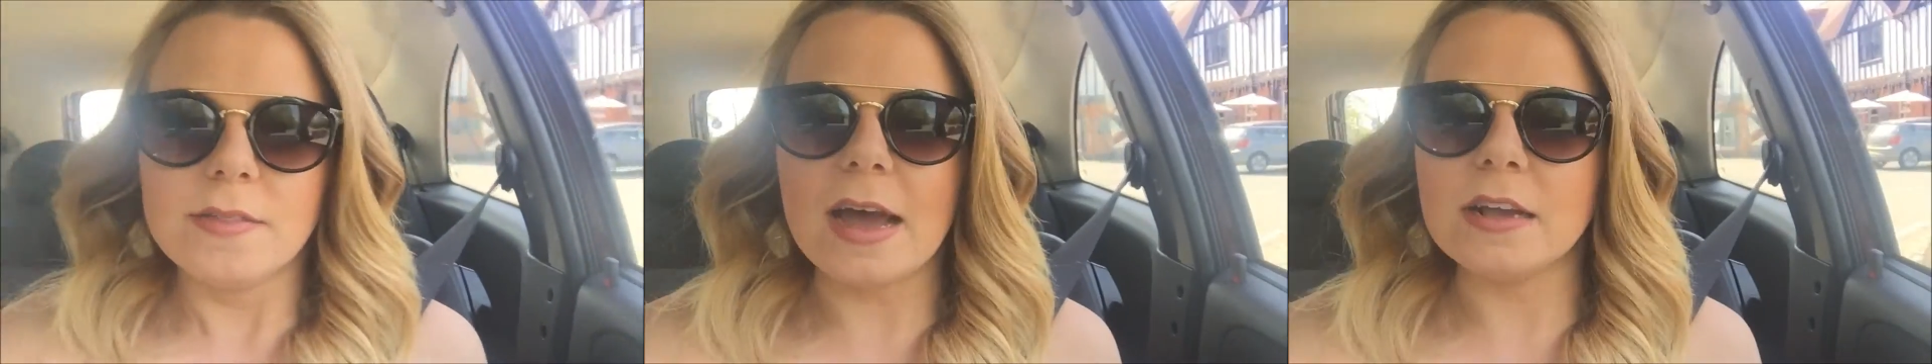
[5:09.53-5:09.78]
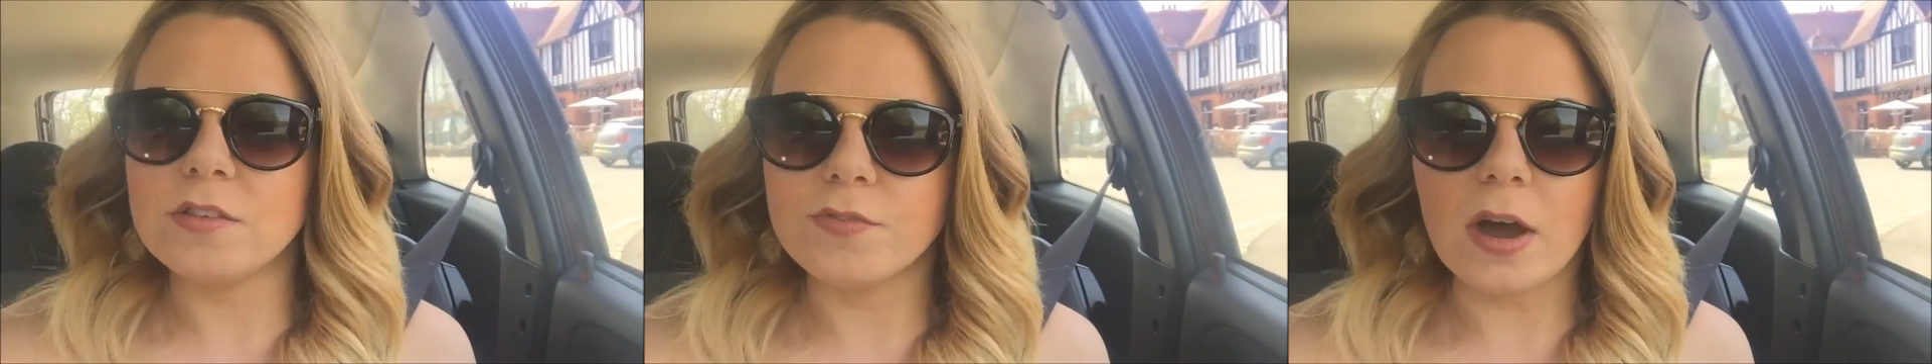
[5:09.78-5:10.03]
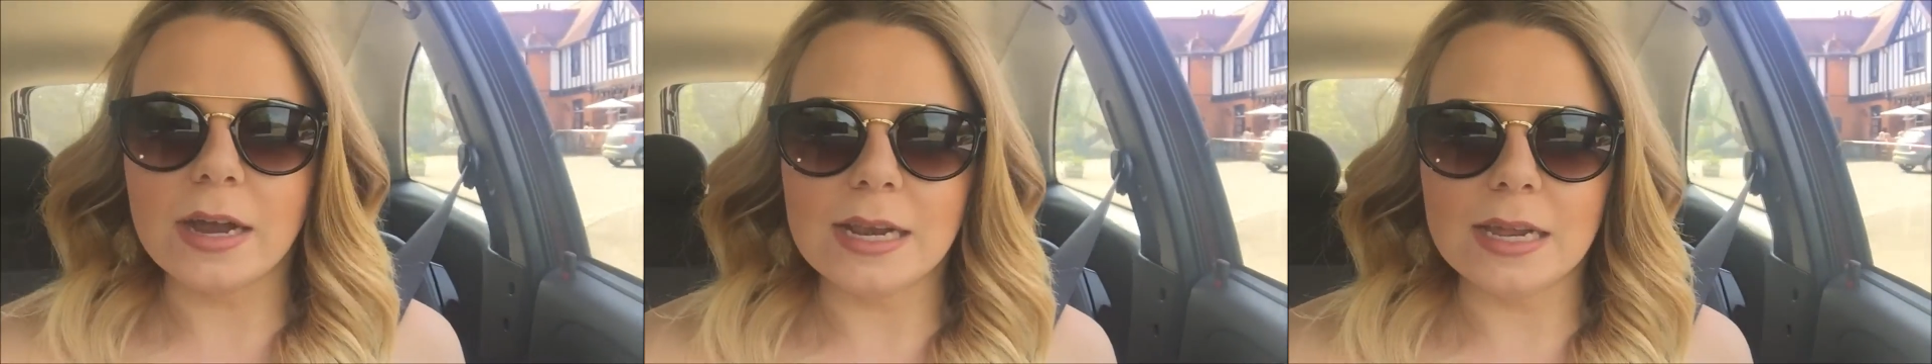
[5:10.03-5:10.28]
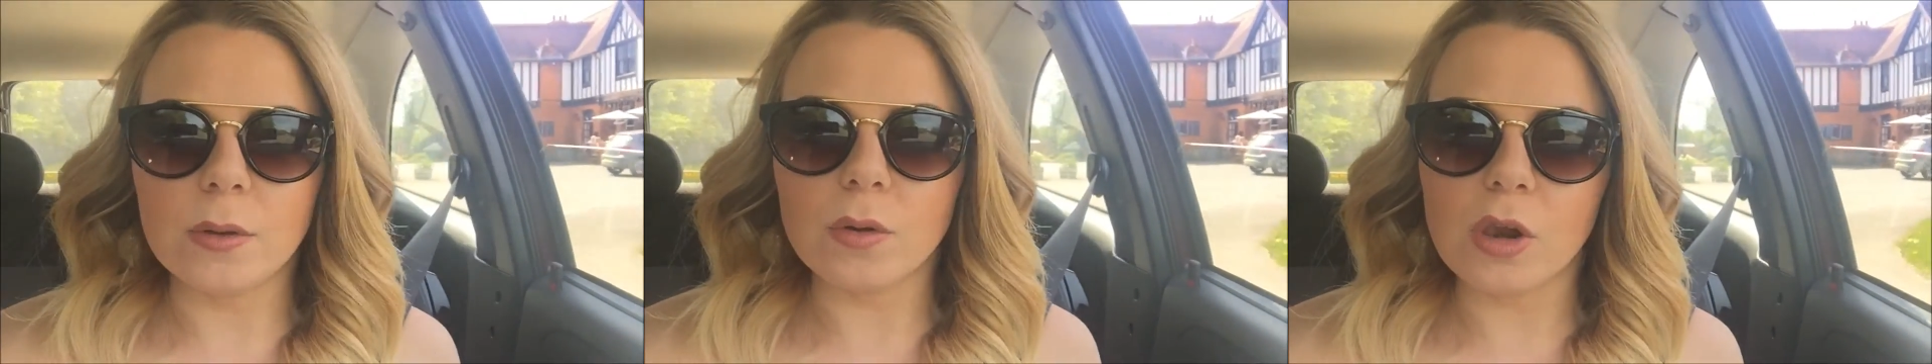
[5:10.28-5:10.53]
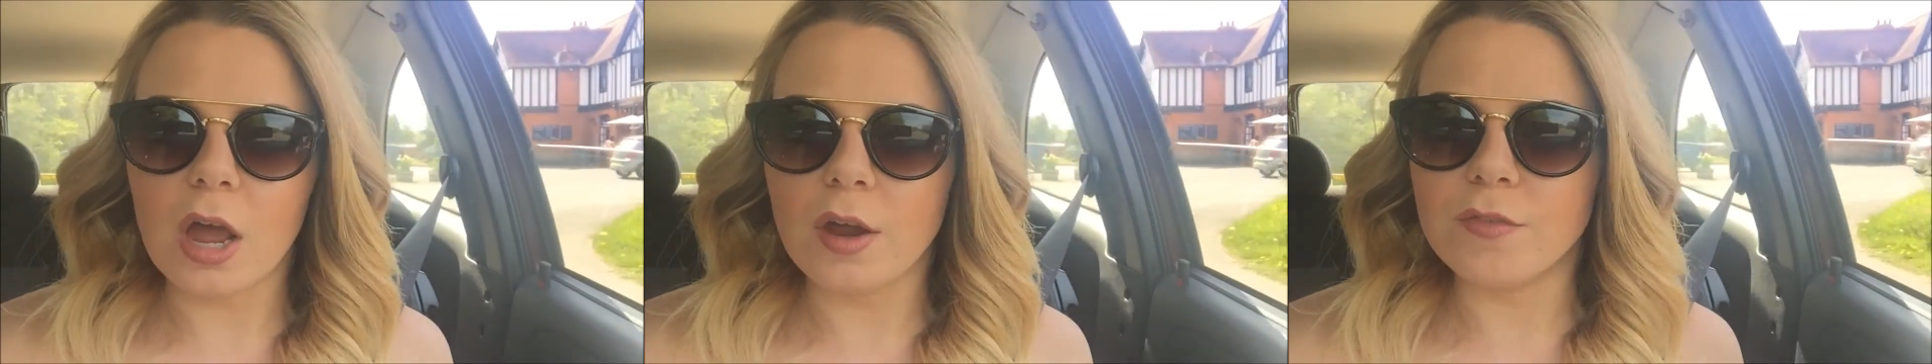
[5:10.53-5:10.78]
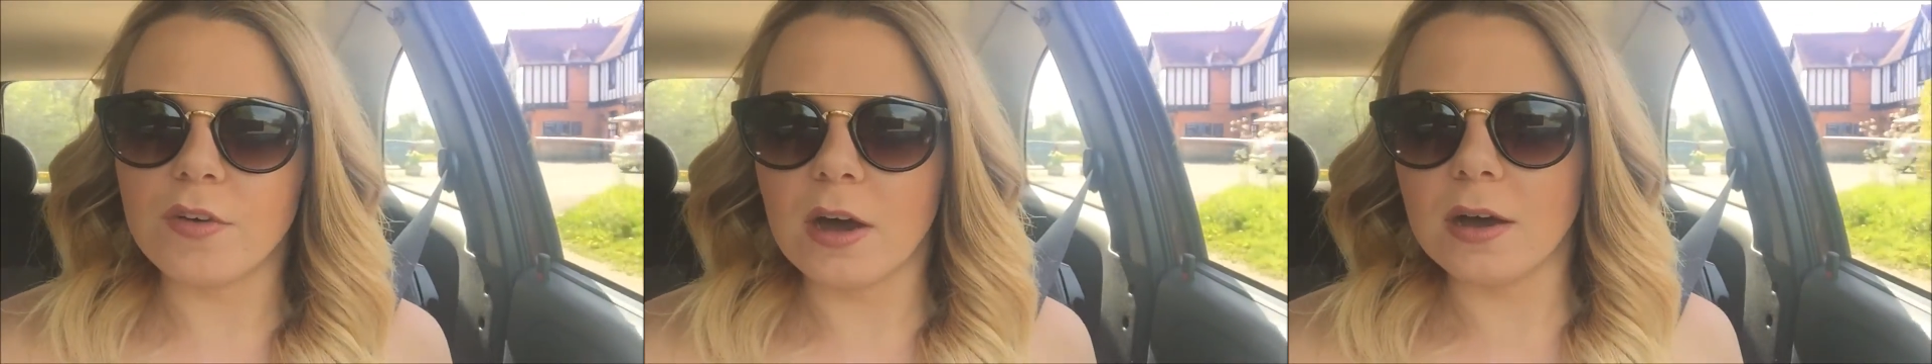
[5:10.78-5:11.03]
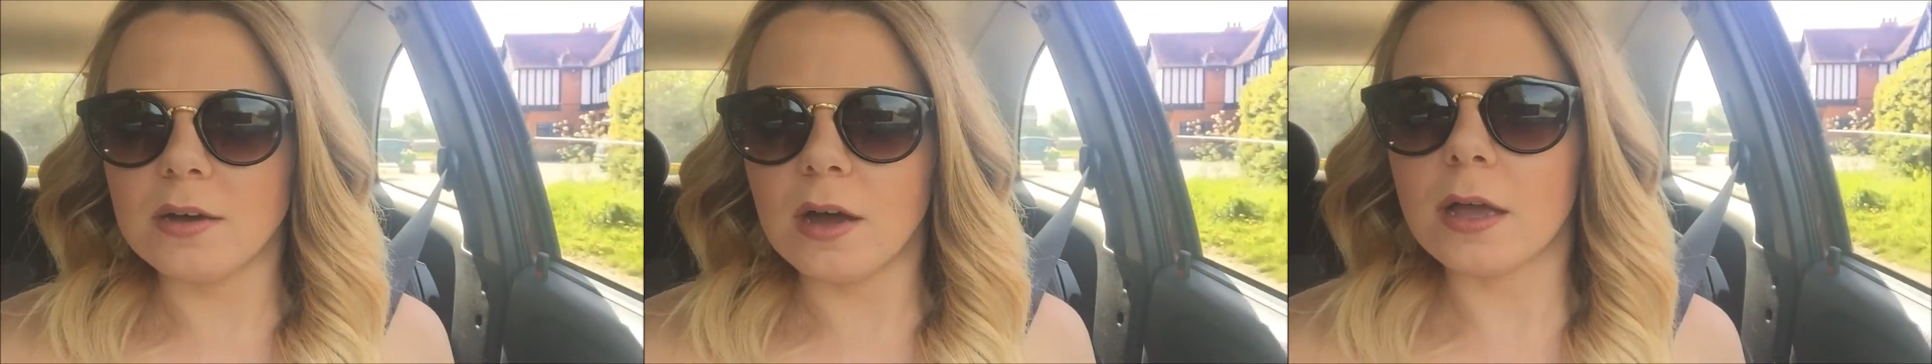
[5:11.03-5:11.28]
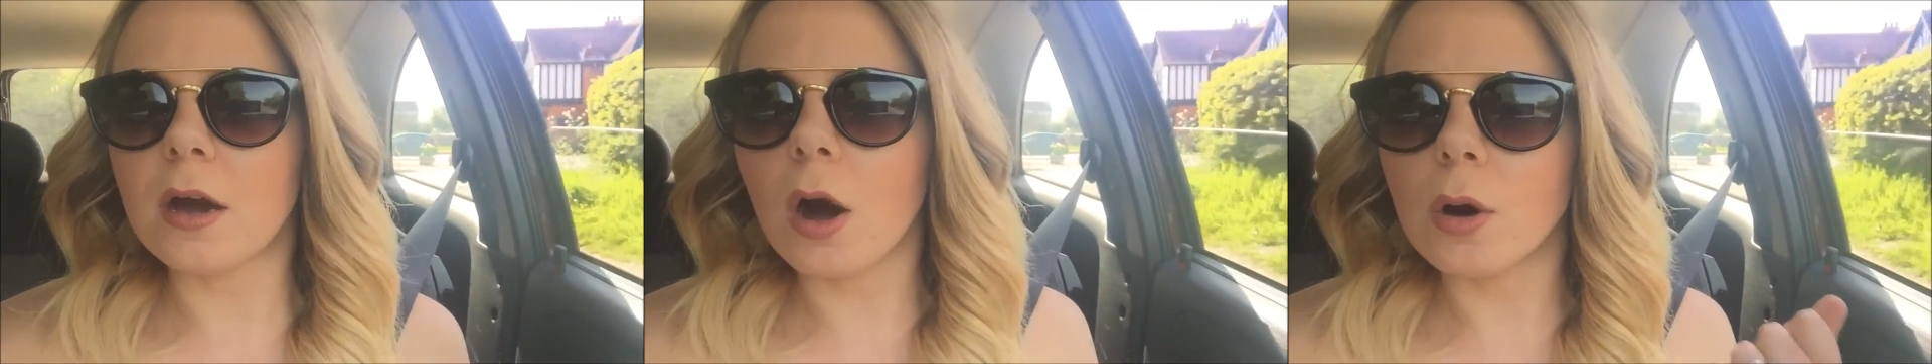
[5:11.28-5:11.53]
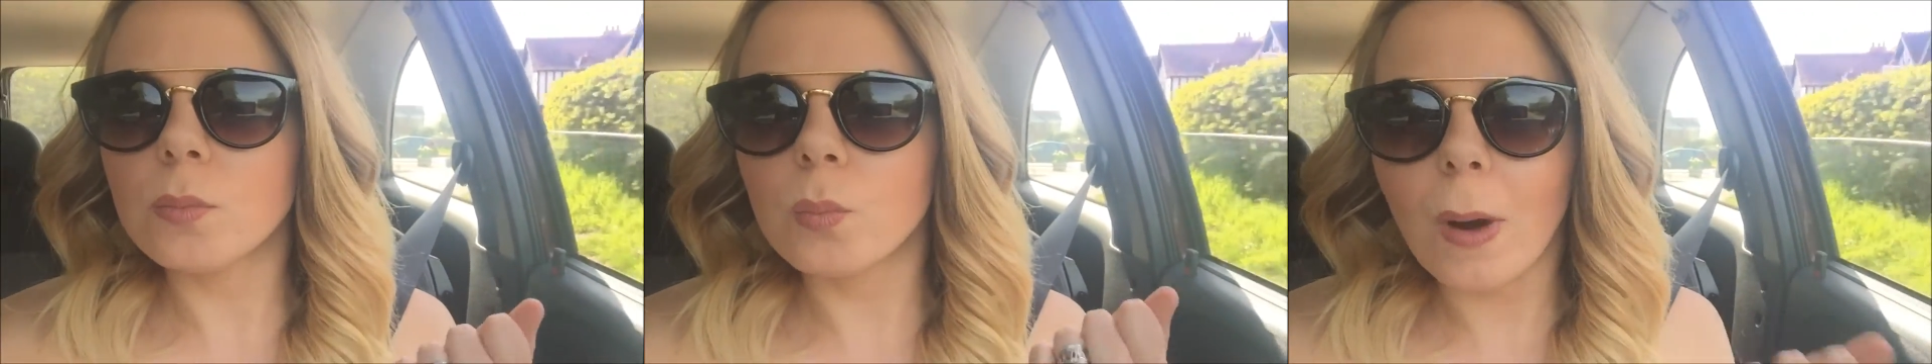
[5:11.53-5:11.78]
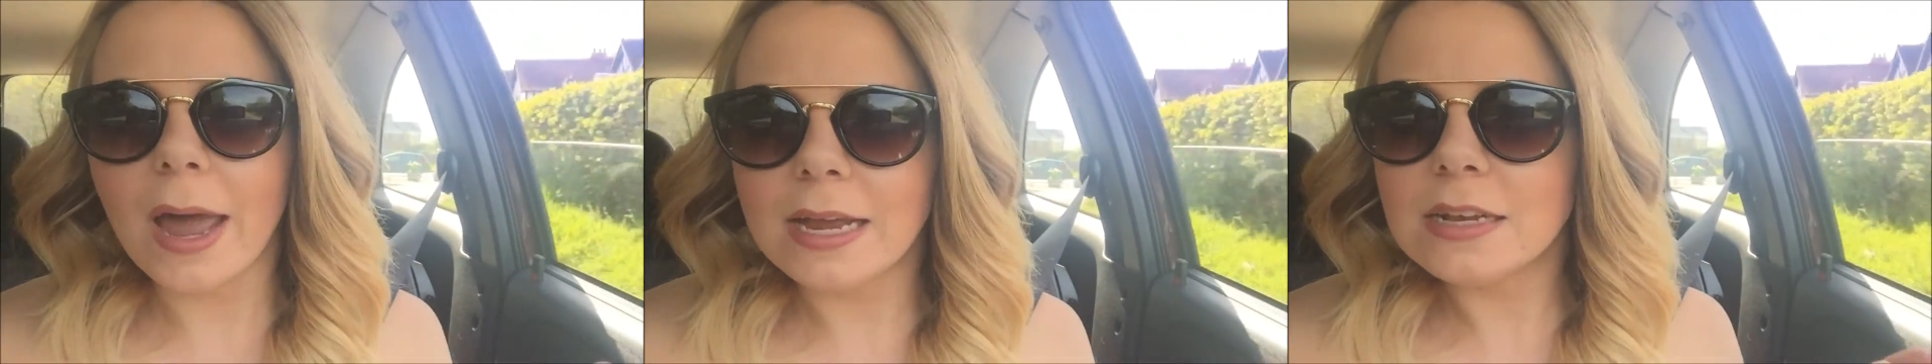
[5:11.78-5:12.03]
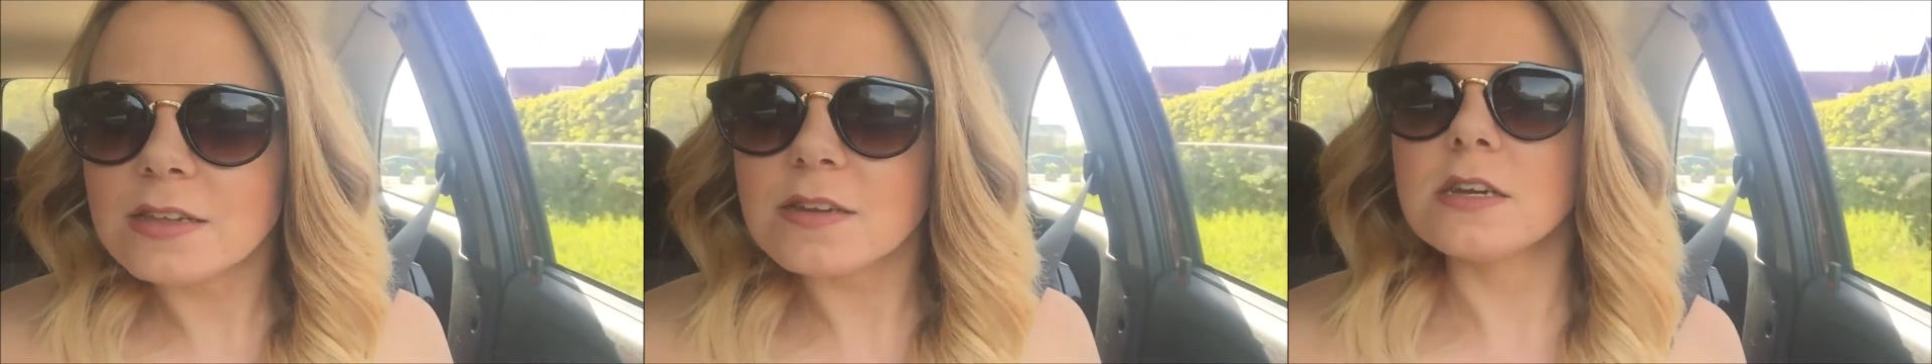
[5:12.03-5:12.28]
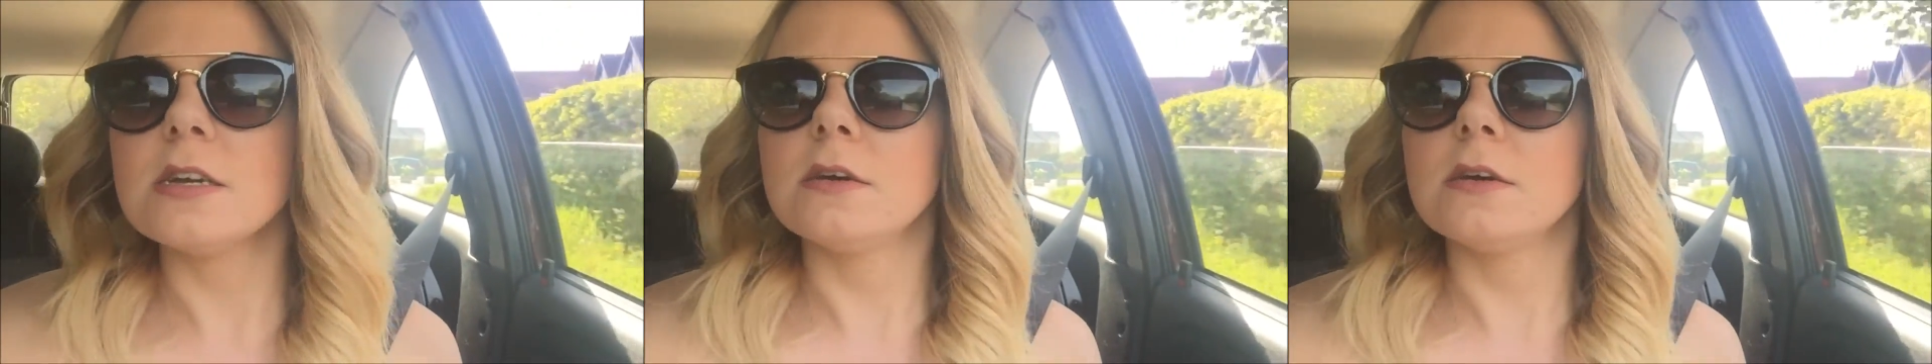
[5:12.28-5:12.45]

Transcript: That is finally all over. I can't wait.